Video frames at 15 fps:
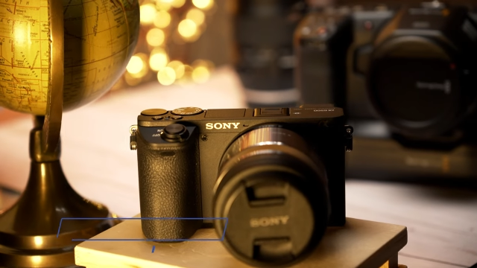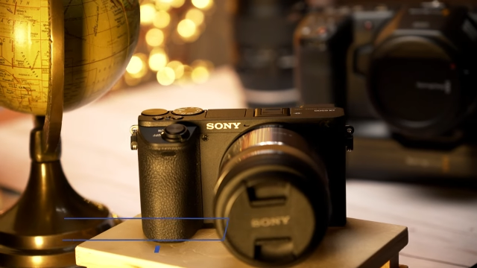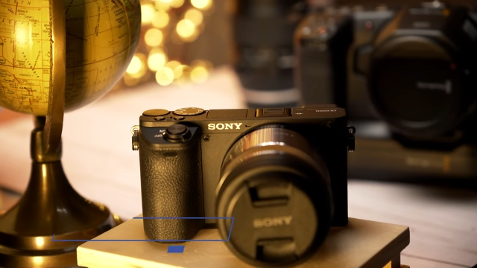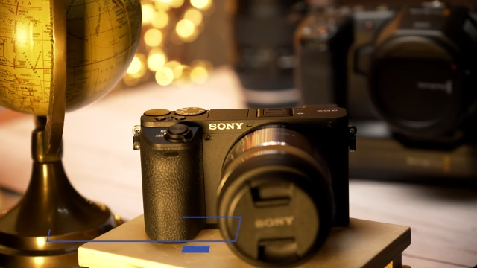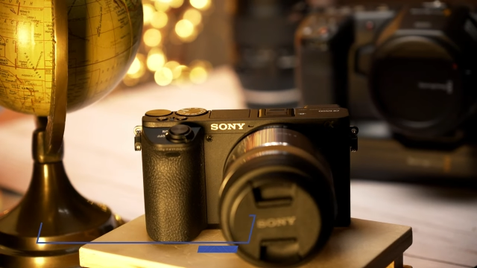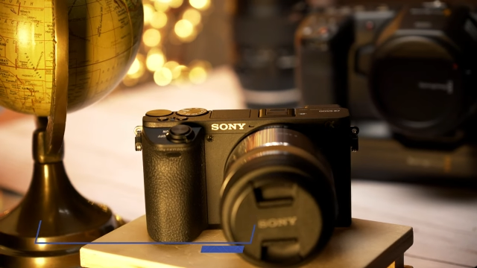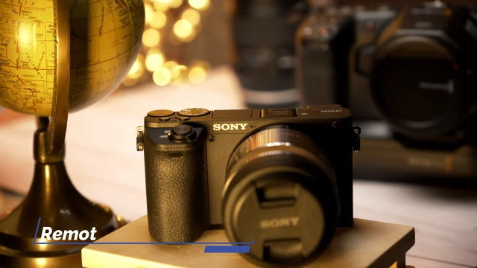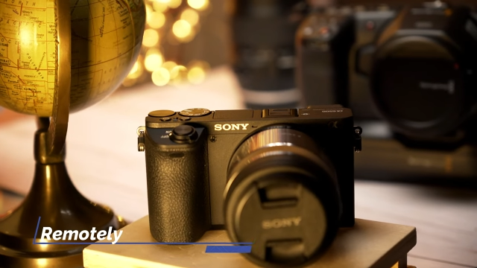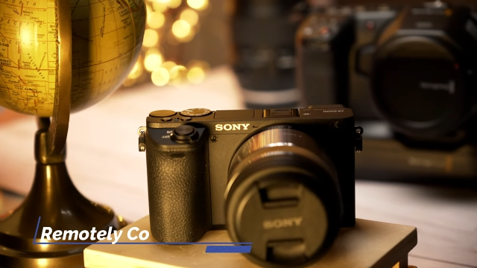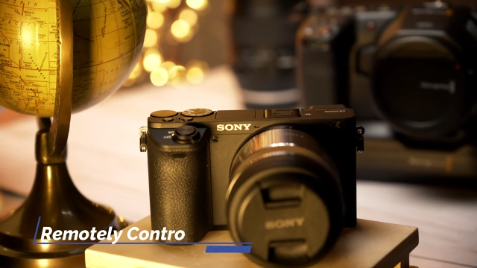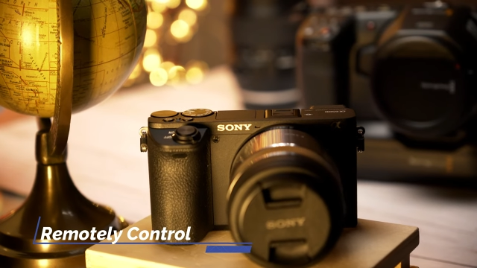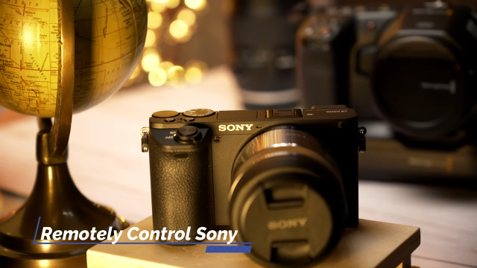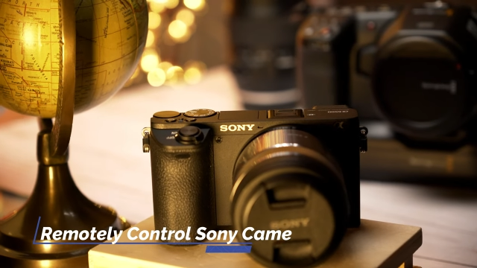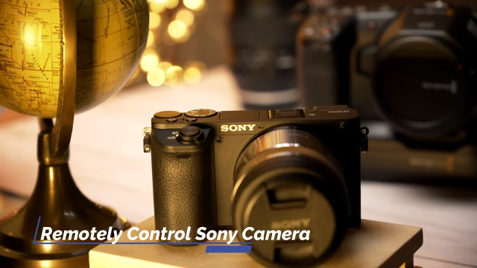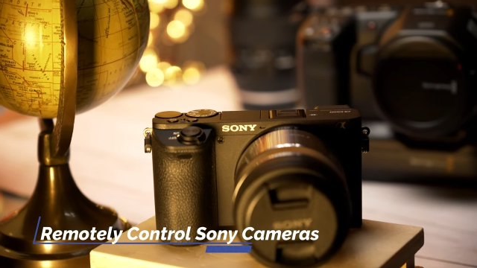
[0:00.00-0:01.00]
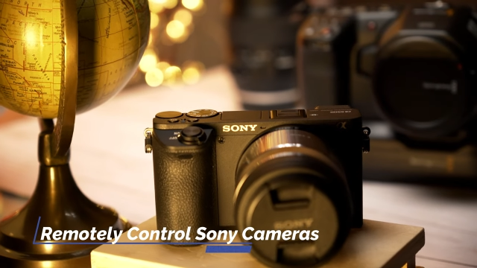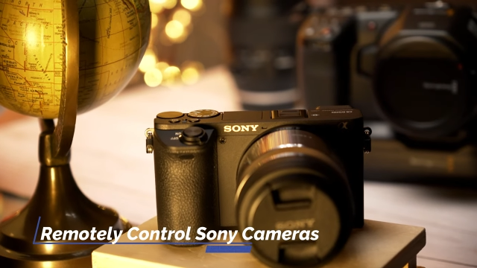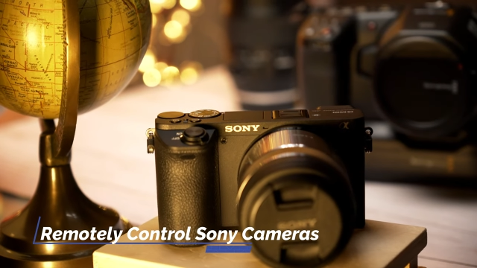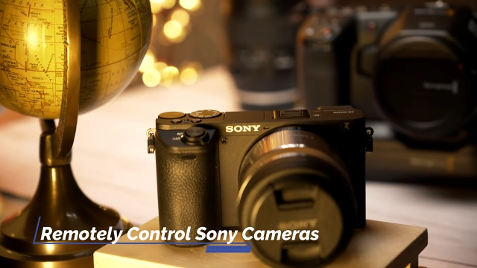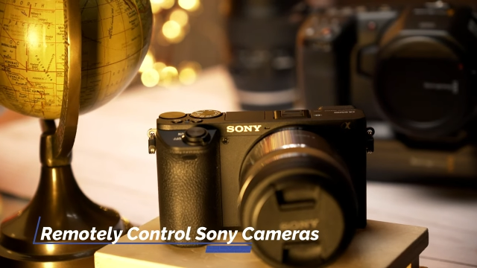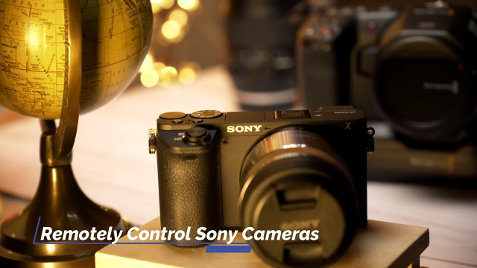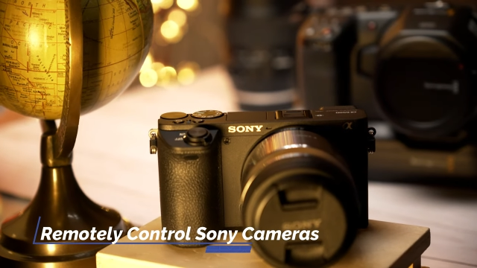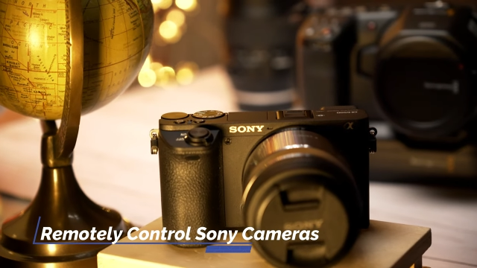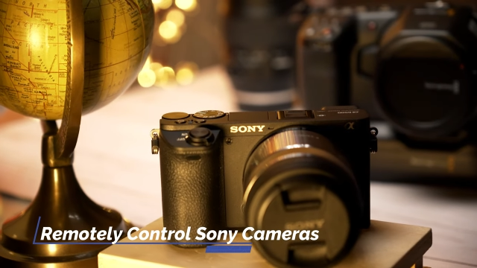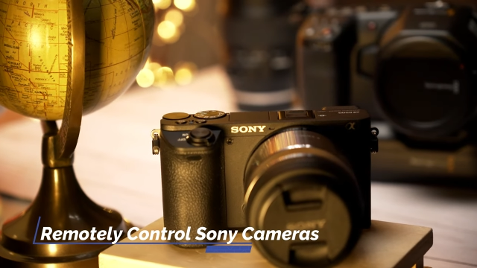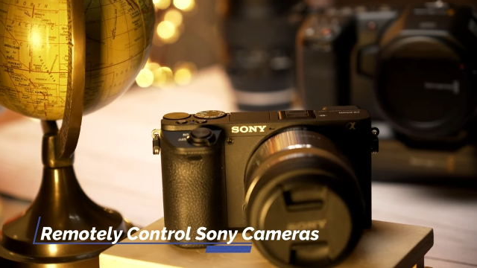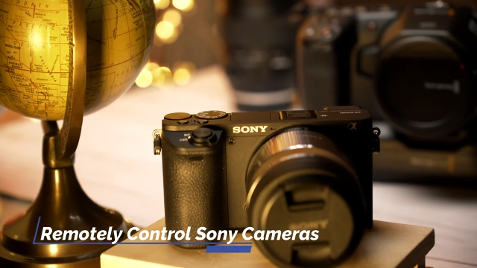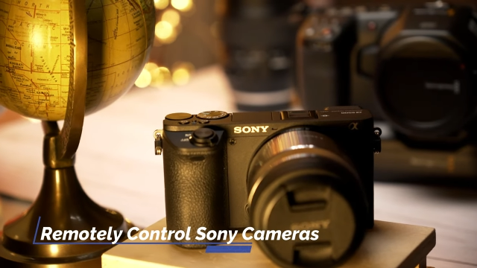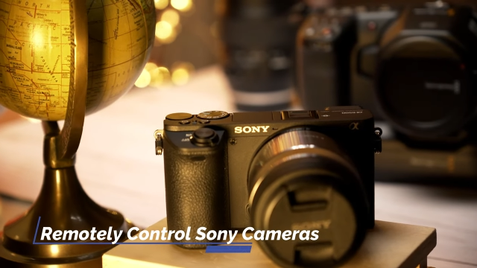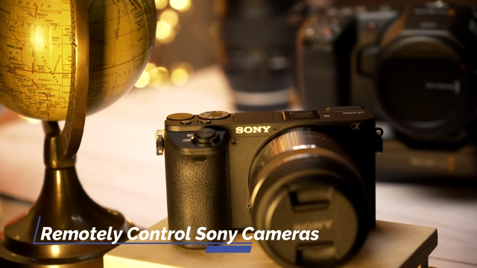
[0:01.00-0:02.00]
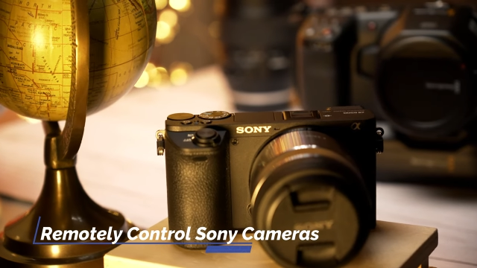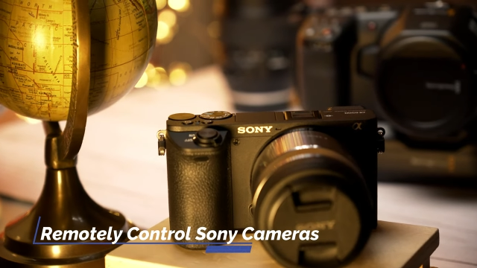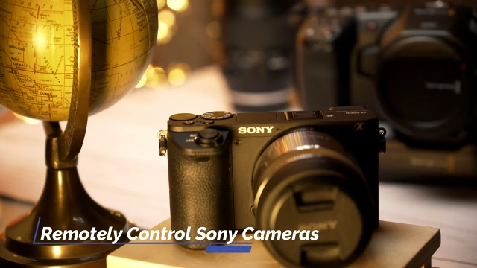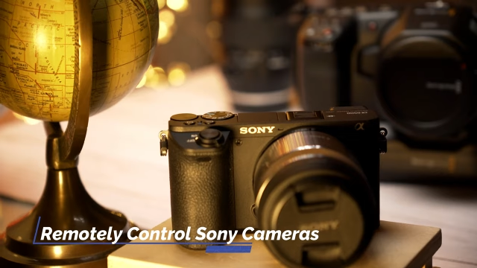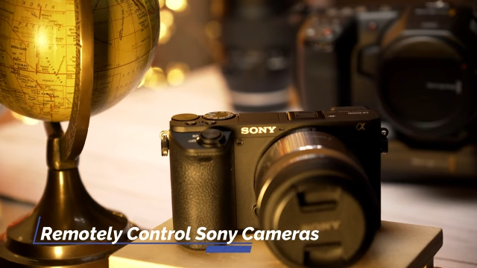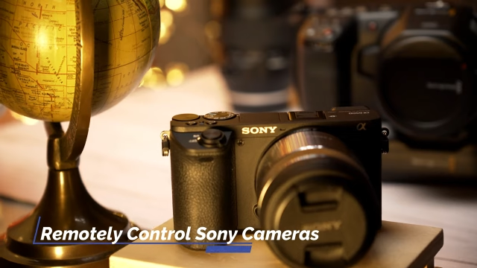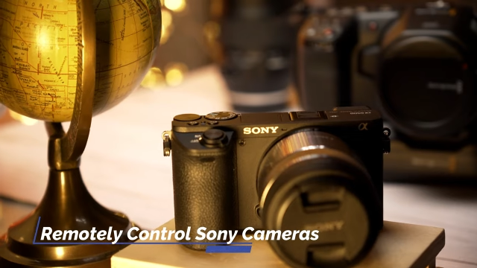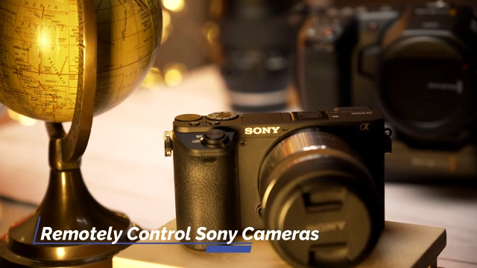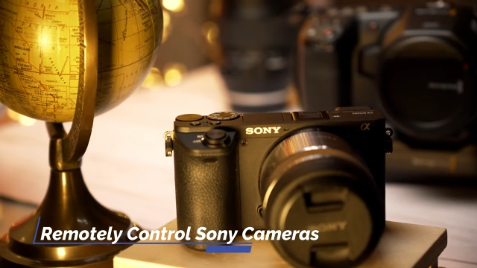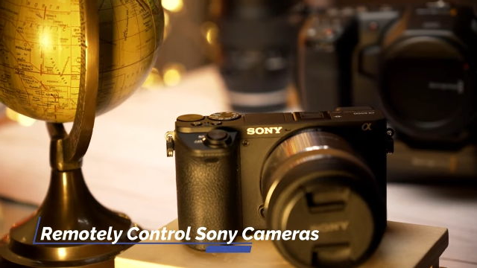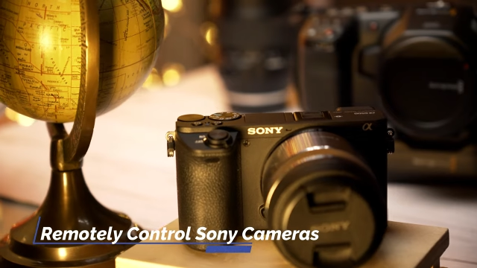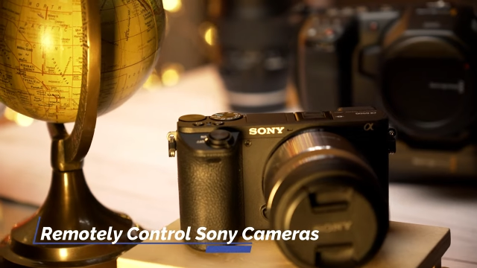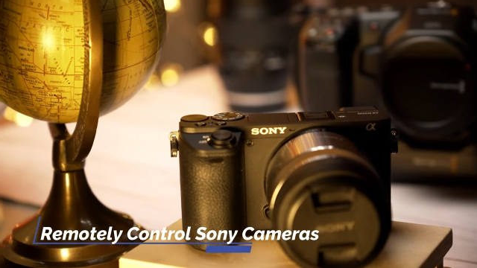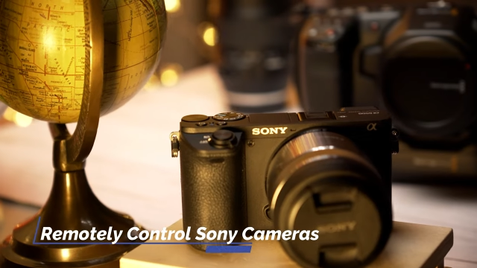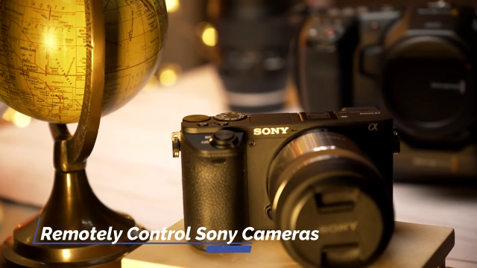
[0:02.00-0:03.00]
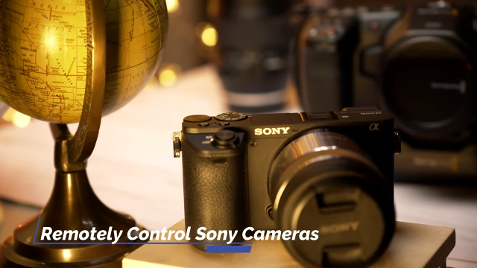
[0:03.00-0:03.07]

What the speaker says: Nobody's mouth can be seen.